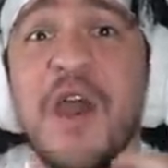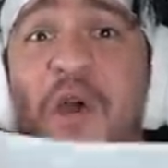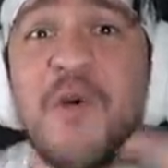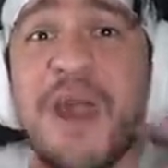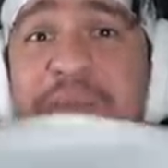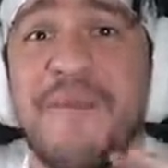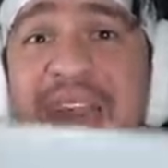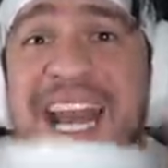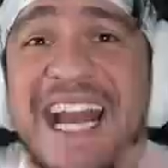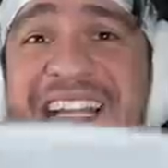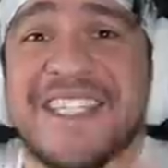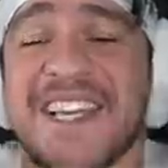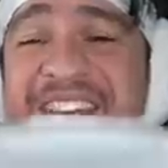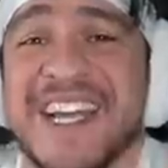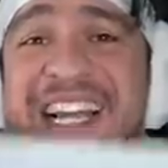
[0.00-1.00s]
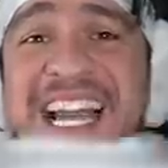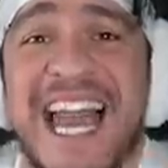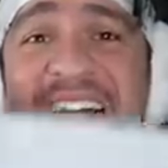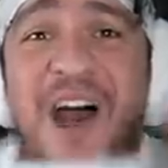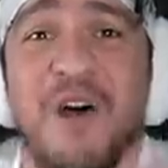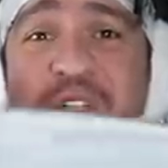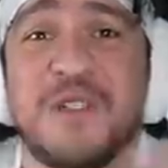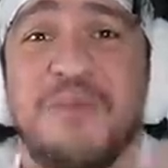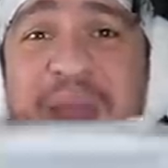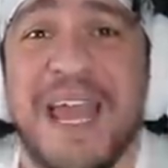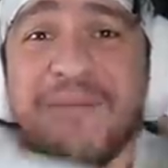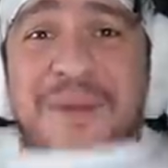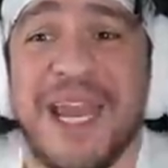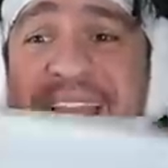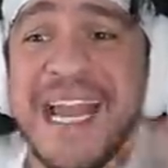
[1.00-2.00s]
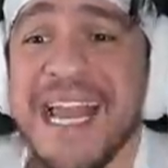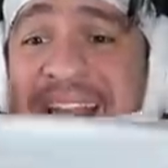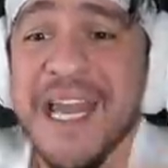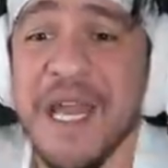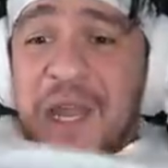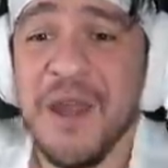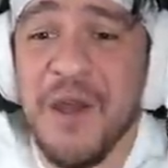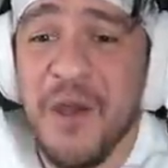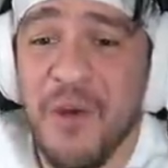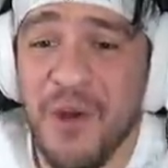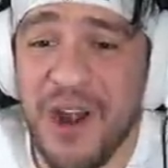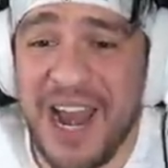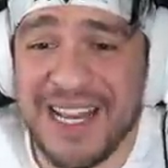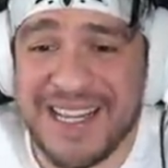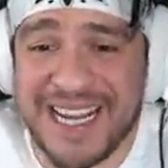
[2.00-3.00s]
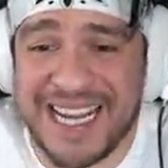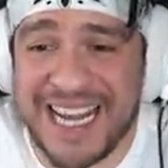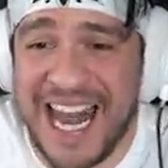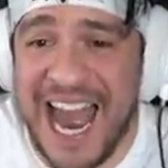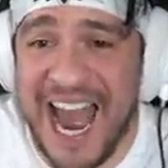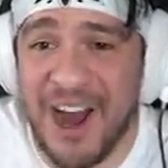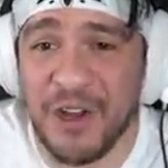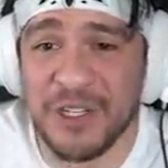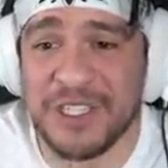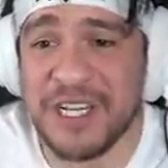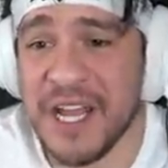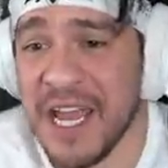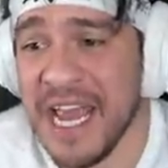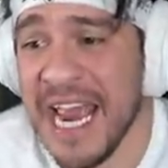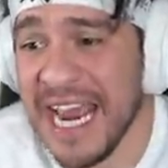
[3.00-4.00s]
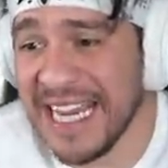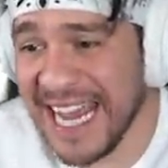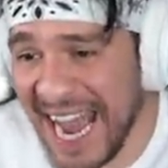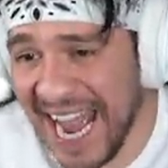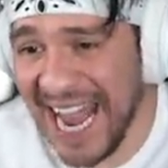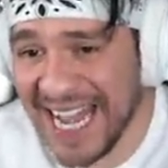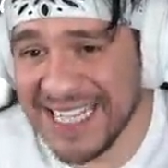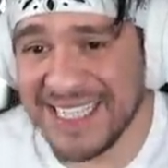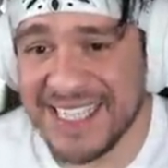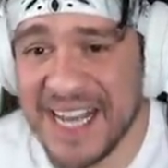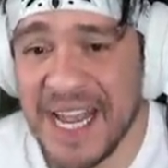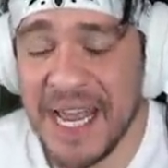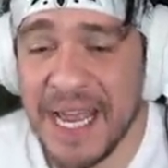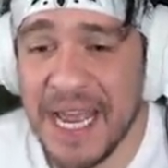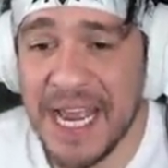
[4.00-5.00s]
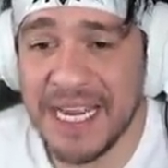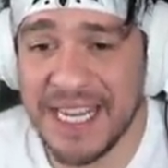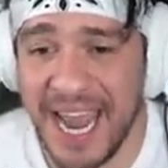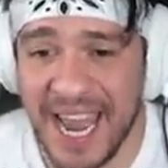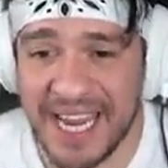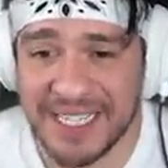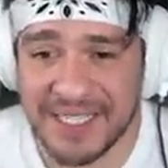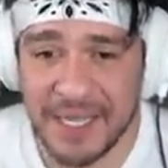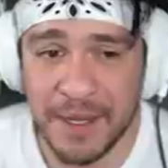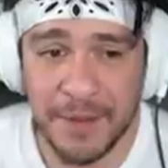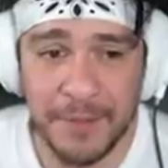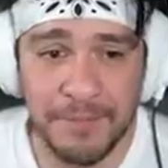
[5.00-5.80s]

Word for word: We made it to the clouds, baby! We're at the clouds! Yes! Yes!